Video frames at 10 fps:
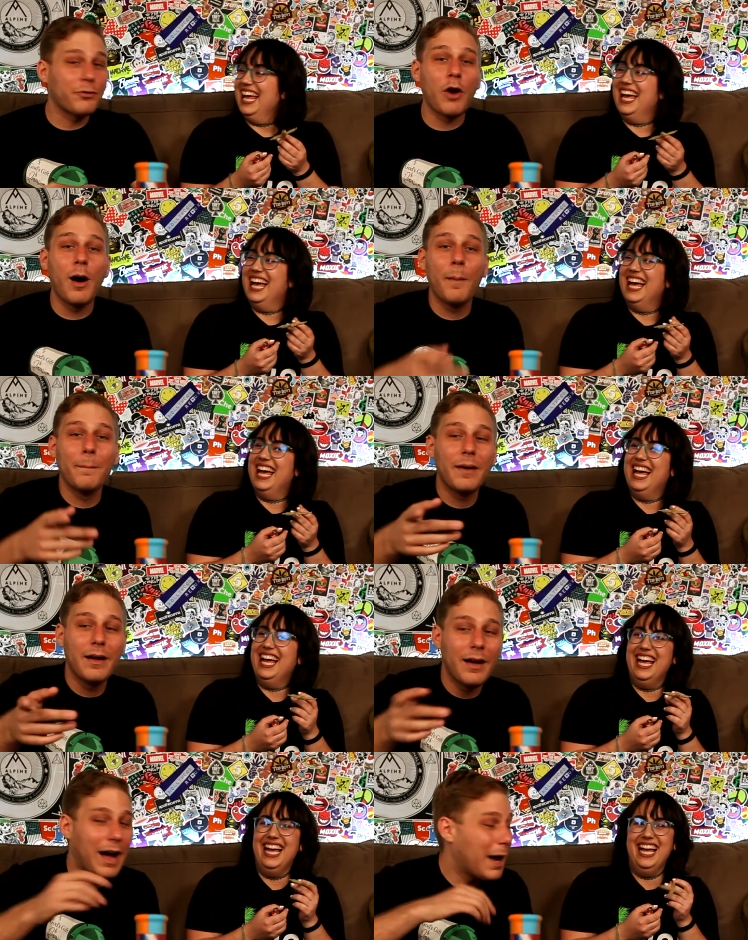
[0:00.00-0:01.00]

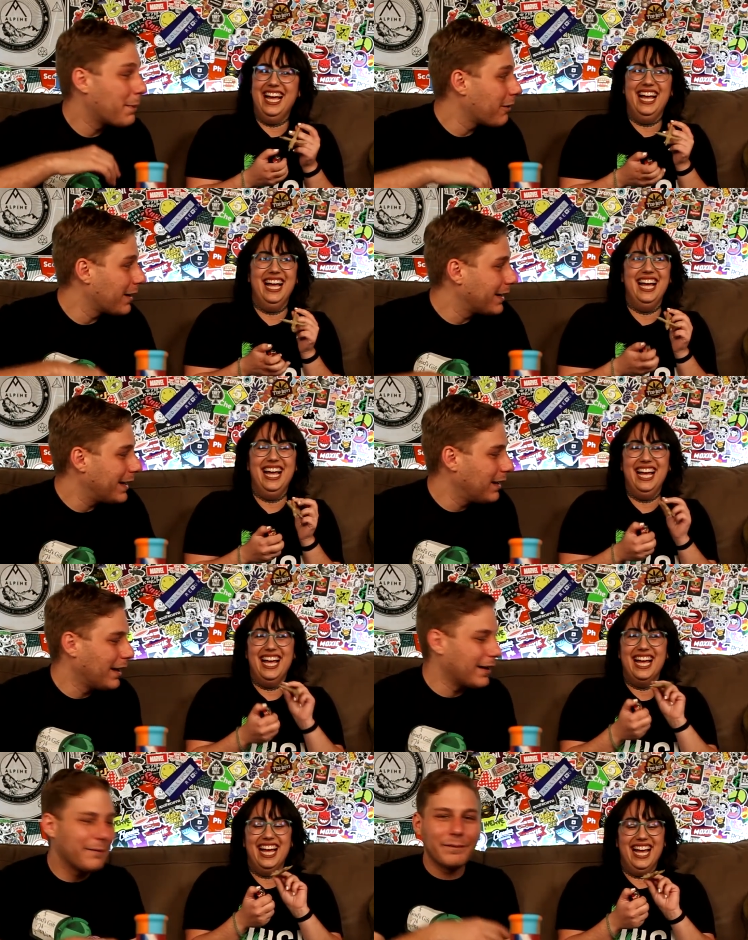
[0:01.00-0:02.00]
Speaker 1: Hyperion
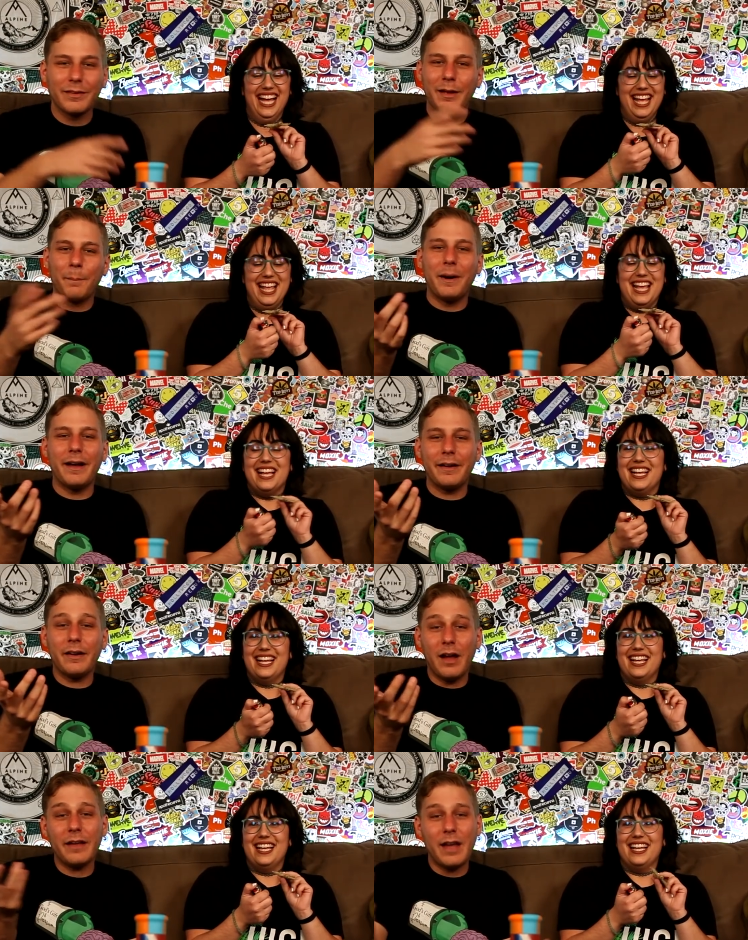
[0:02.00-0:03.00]
Healing. But
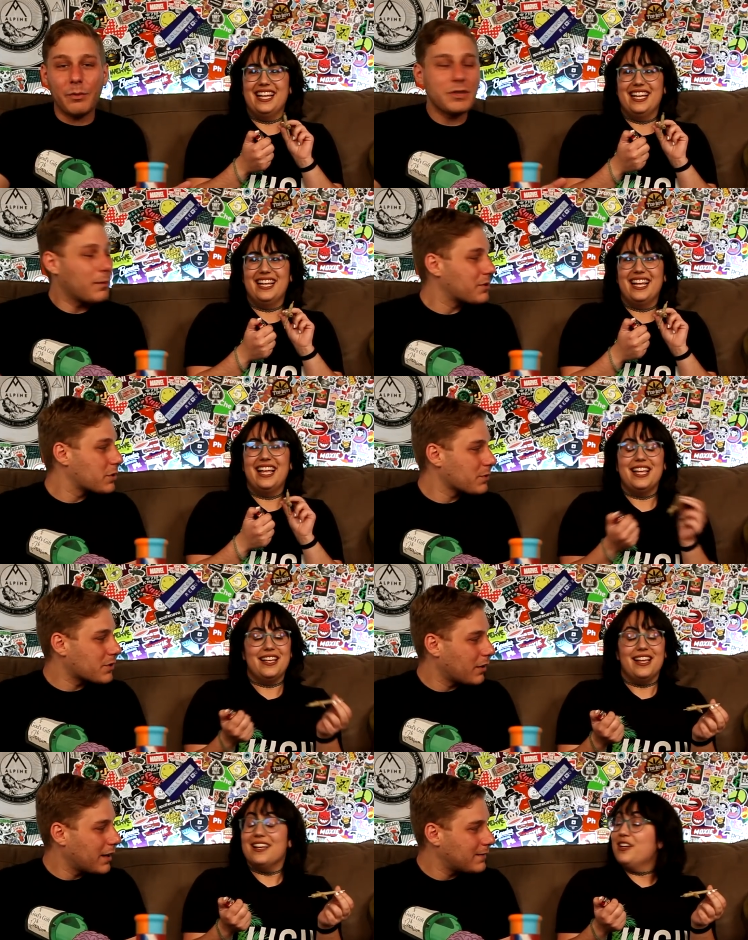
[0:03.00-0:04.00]
uh, yeah, we're talking about
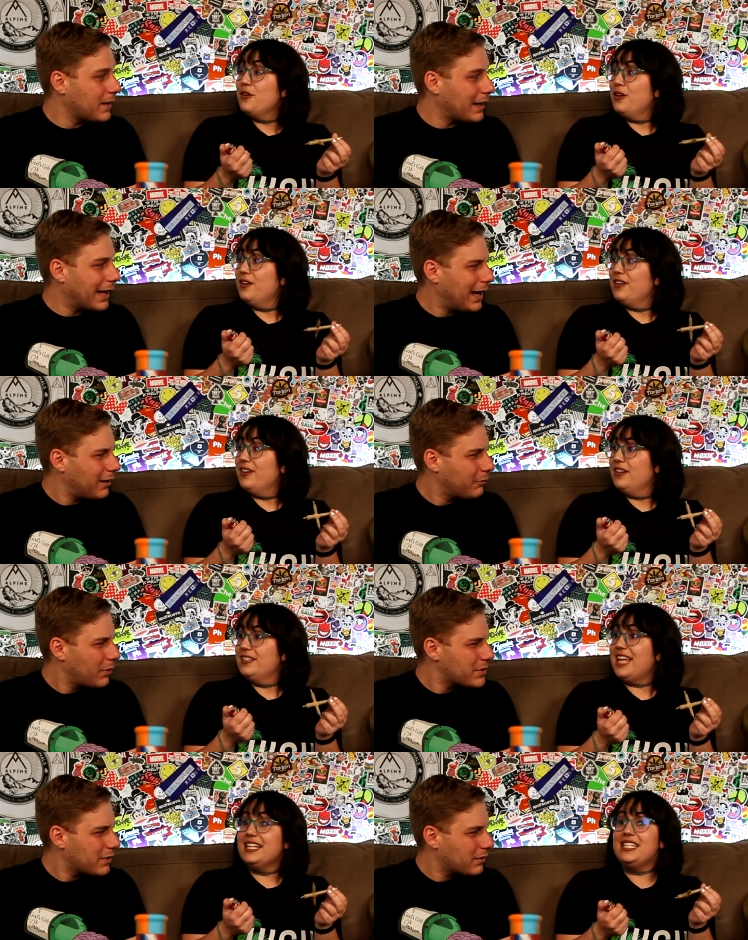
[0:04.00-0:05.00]
Superstar, 1998.
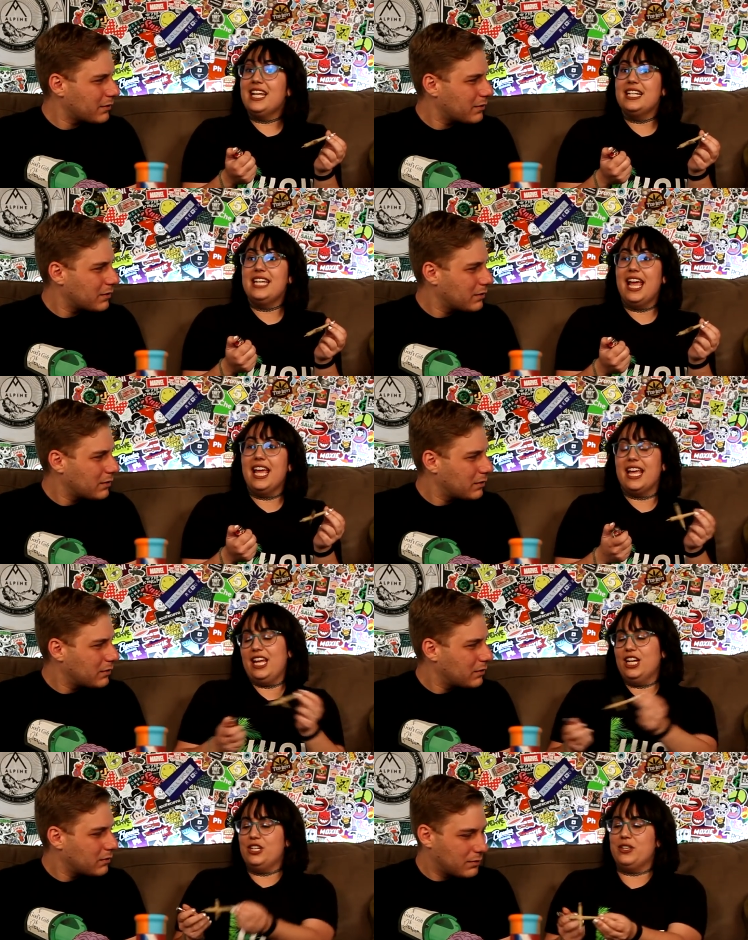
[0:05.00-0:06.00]
Speaker 2: 1998.
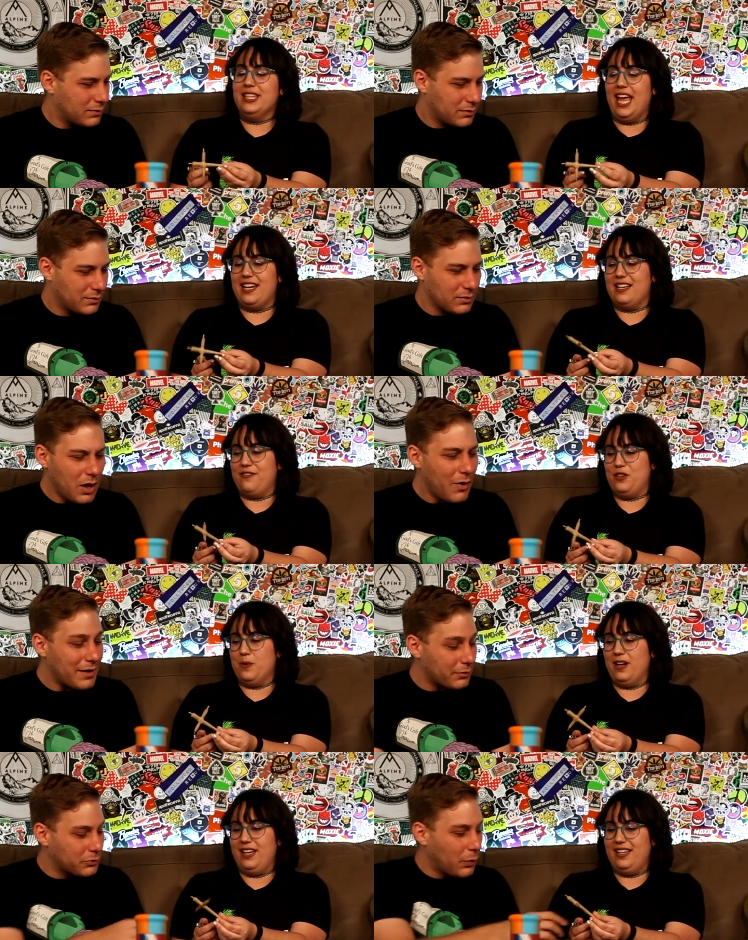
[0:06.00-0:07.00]
Here, you can light it if no, you
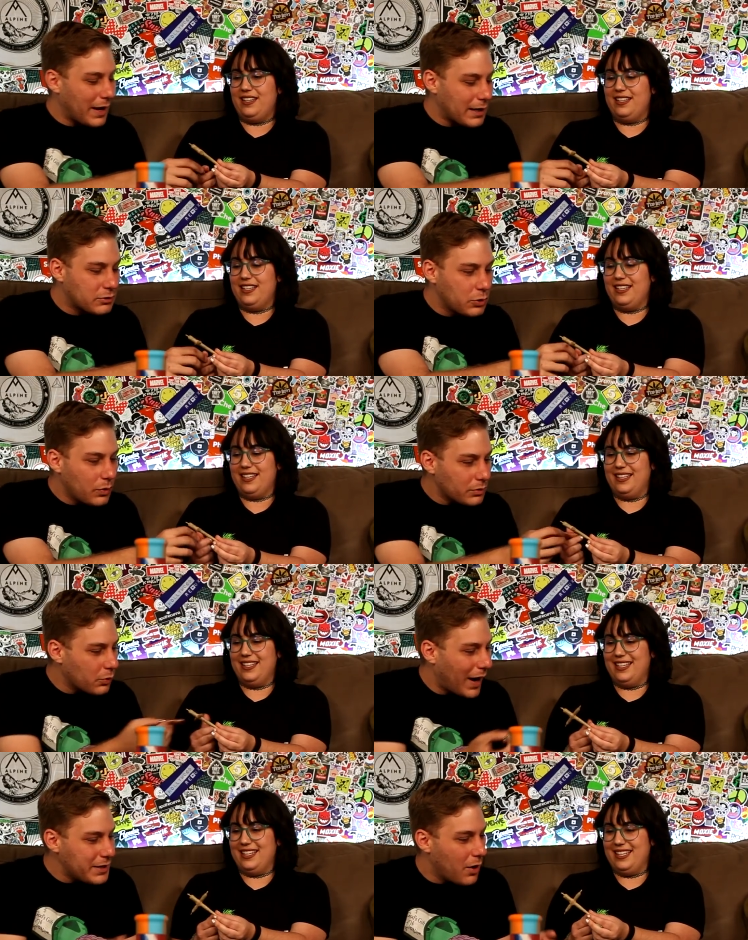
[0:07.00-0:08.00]
want. Do
Speaker 1: I do? You, do
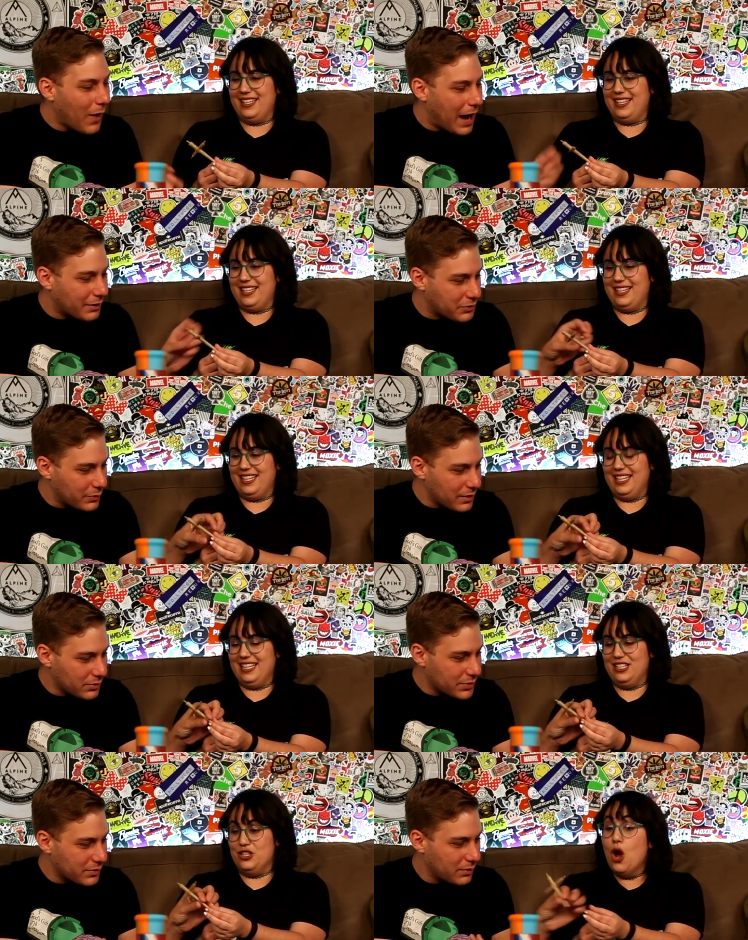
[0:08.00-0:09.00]
I know how to do
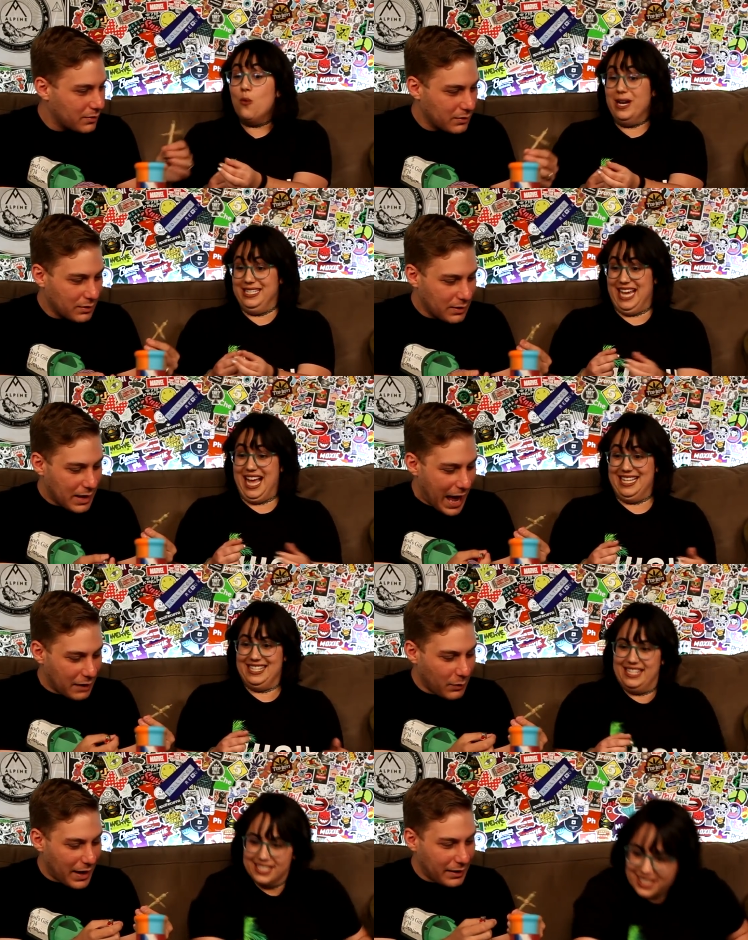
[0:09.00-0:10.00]
this? No one does. How
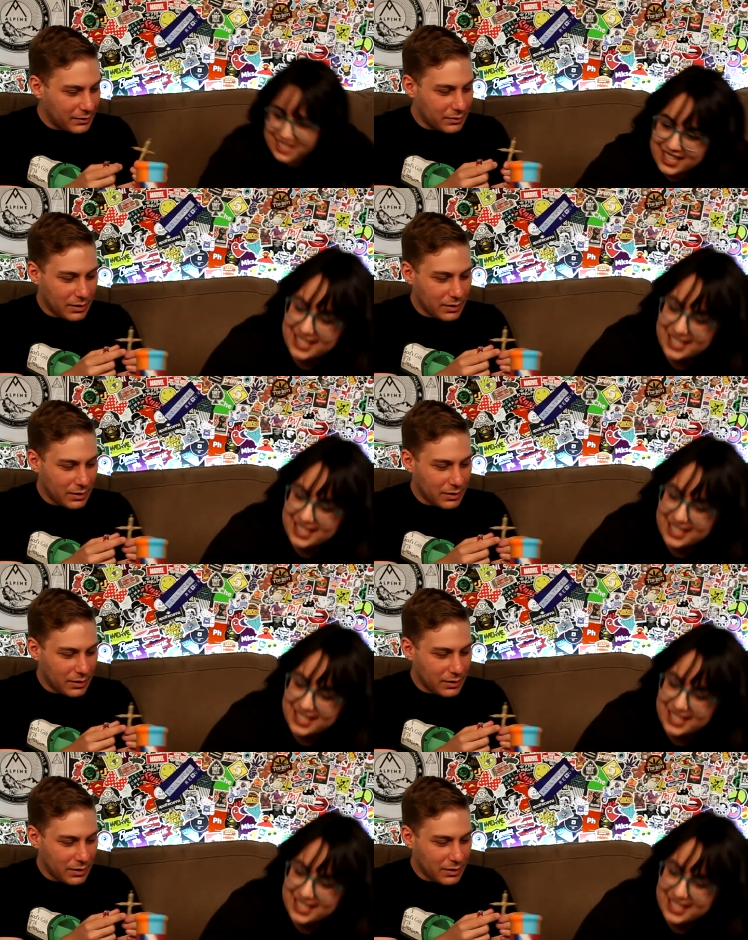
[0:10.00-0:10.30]
do I? All